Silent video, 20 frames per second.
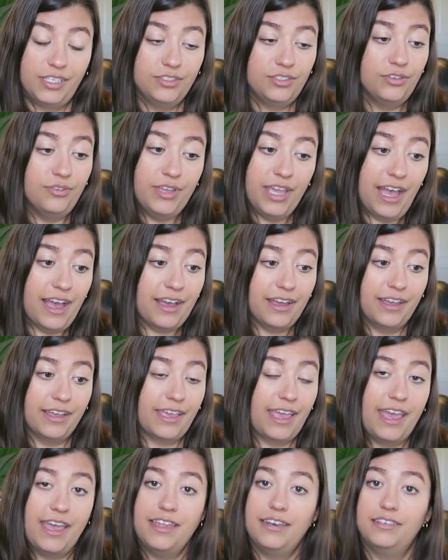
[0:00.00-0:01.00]
so yeah,
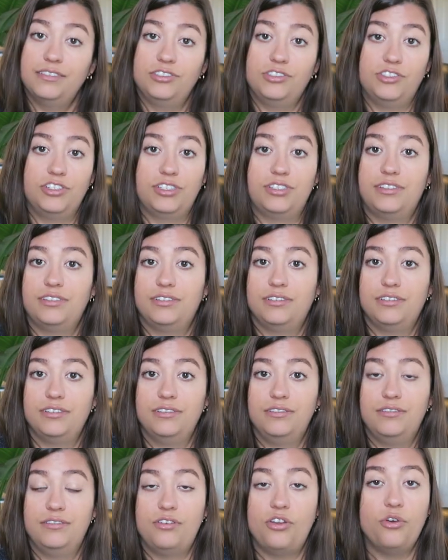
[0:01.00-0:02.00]
again,
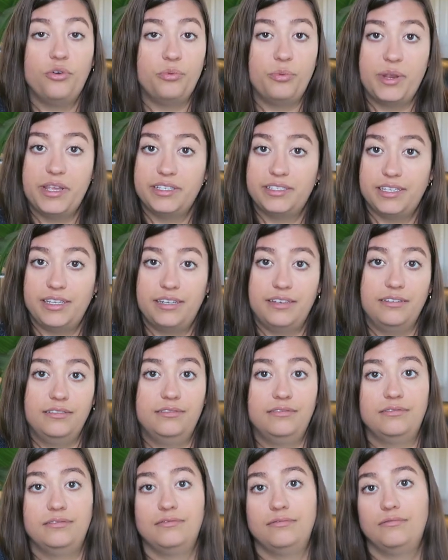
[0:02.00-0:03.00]
just no
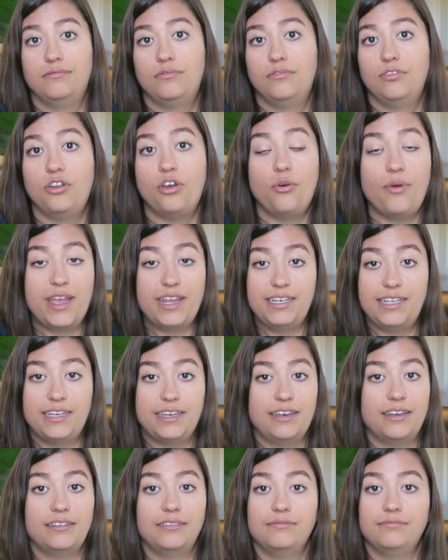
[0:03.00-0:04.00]
reason, no
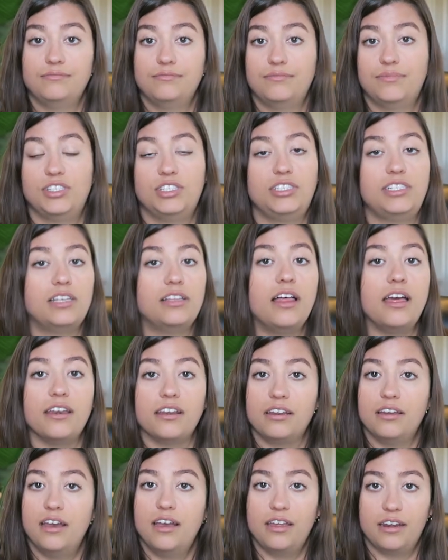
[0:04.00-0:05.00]
idea. Still
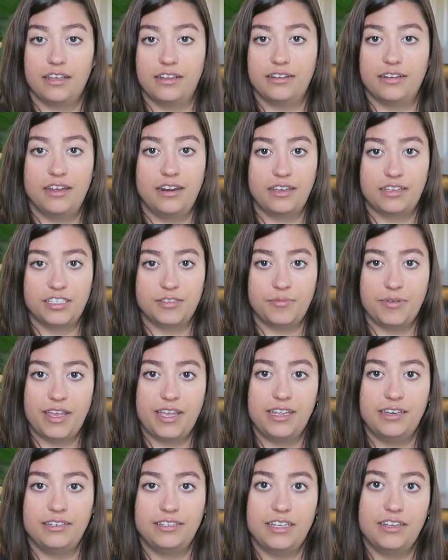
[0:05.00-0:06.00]
un un
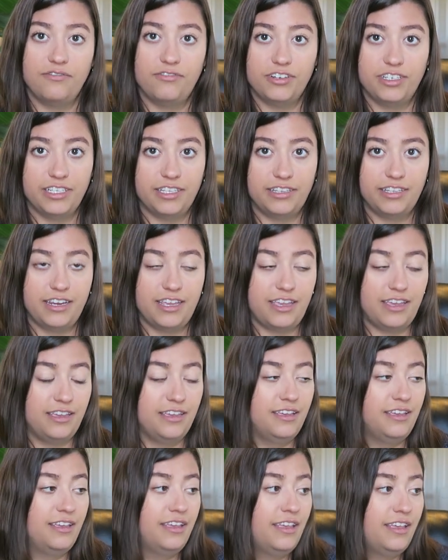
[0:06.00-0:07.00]
unexplained infertility,
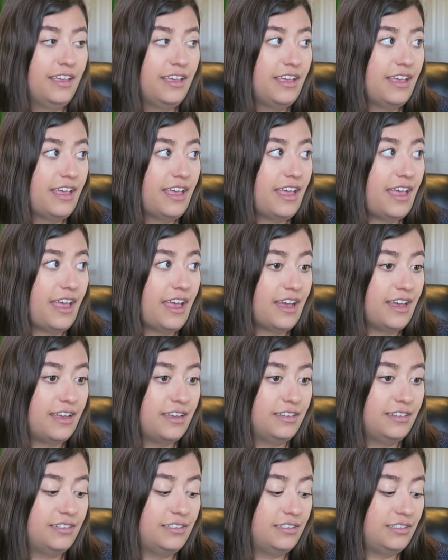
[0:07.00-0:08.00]

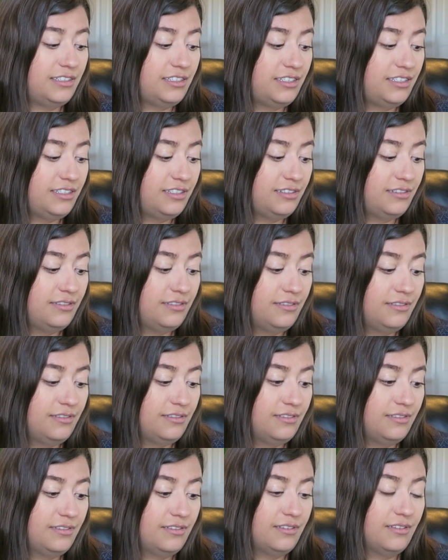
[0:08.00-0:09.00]
and
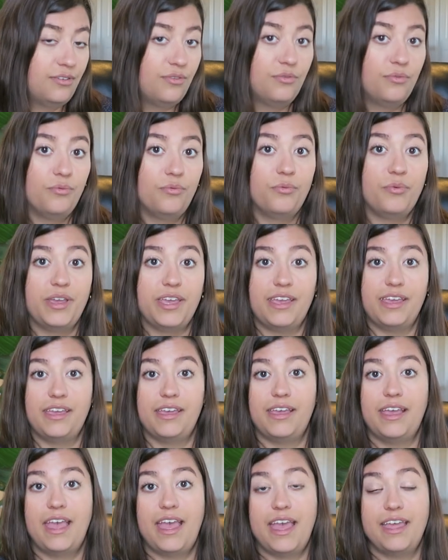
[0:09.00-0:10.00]

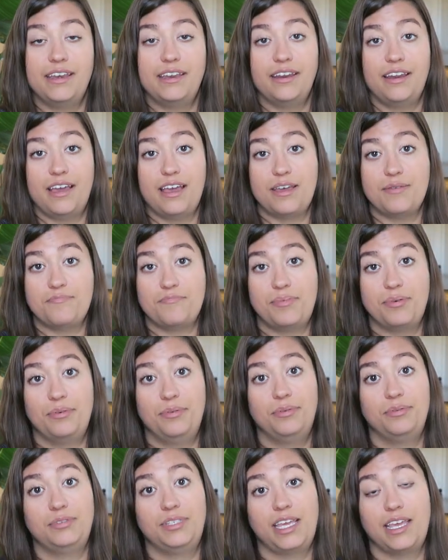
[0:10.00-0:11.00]
we ended up
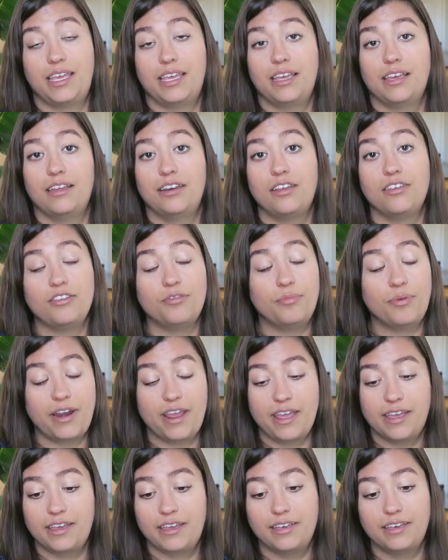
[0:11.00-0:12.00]
taking another
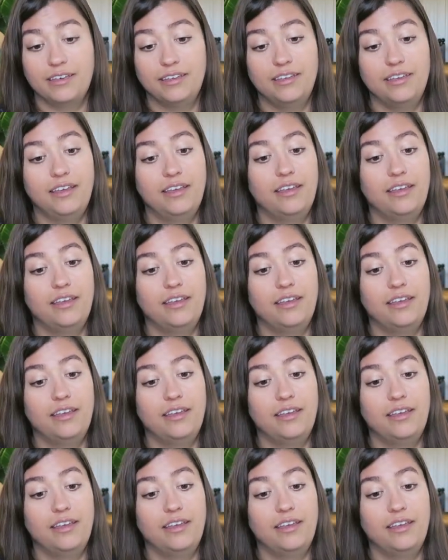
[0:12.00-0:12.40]
break.